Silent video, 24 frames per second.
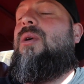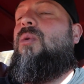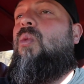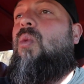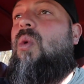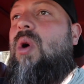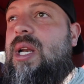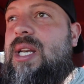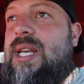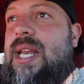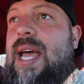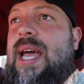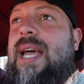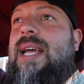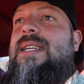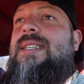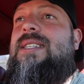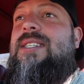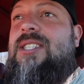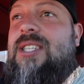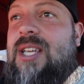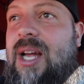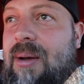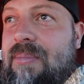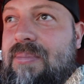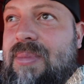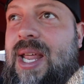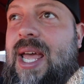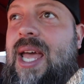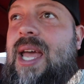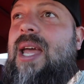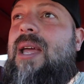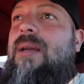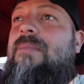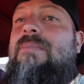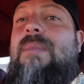one day,
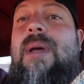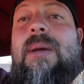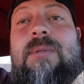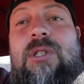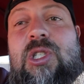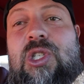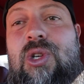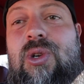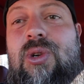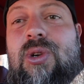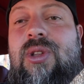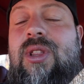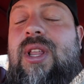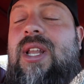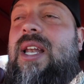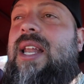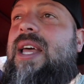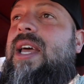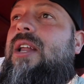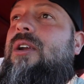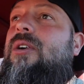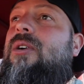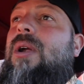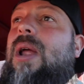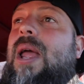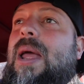someday, maybe sooner than later,